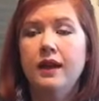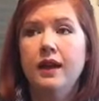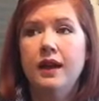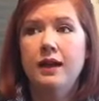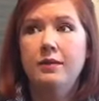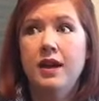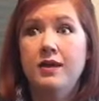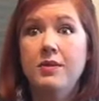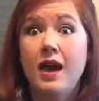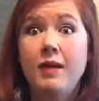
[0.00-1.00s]
I
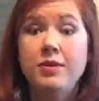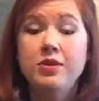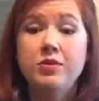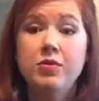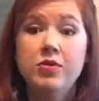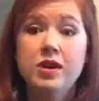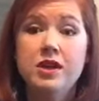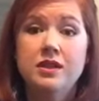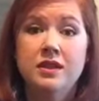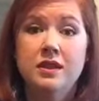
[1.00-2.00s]
am happy to
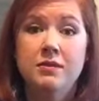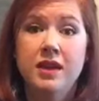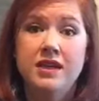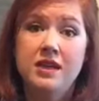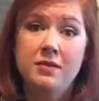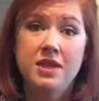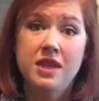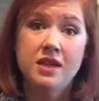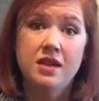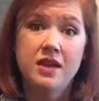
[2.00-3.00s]
report that my
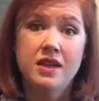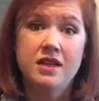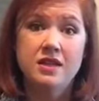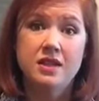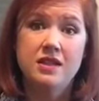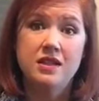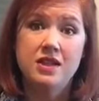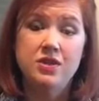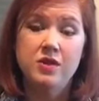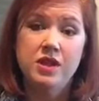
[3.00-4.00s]
tummy area is
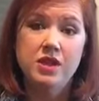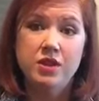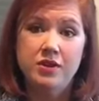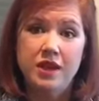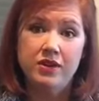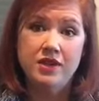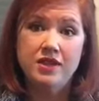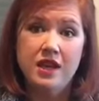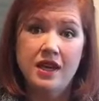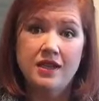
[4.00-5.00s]
continuing to go down in
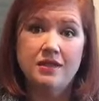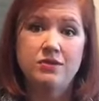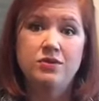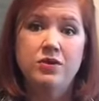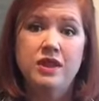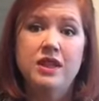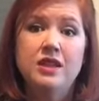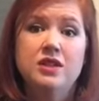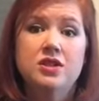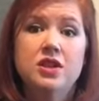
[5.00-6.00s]
size. I was really
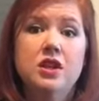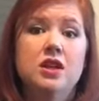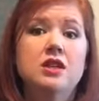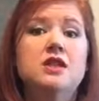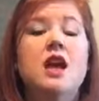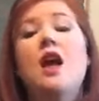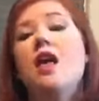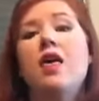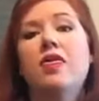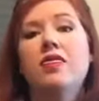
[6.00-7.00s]
concerned
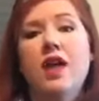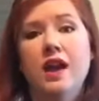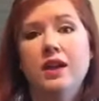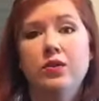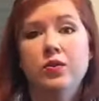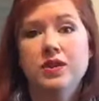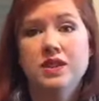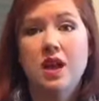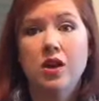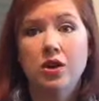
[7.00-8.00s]
that it was
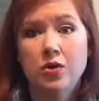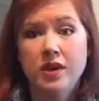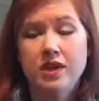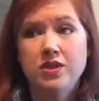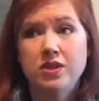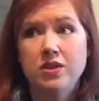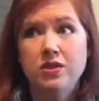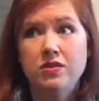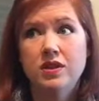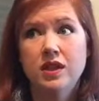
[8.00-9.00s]
not going
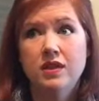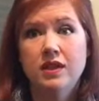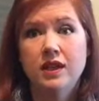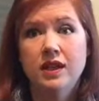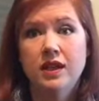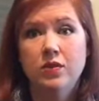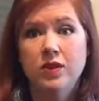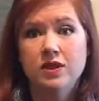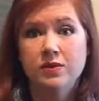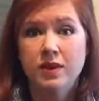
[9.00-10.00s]
to, that it kind of
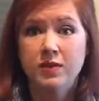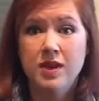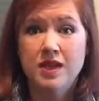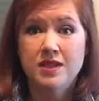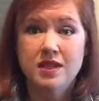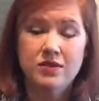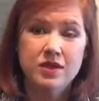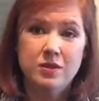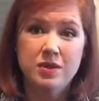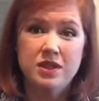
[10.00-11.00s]
was what it was, and I was
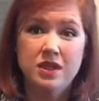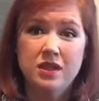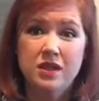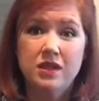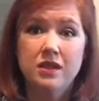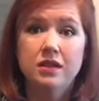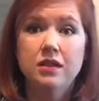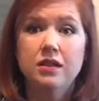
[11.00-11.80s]
going to be stuck in a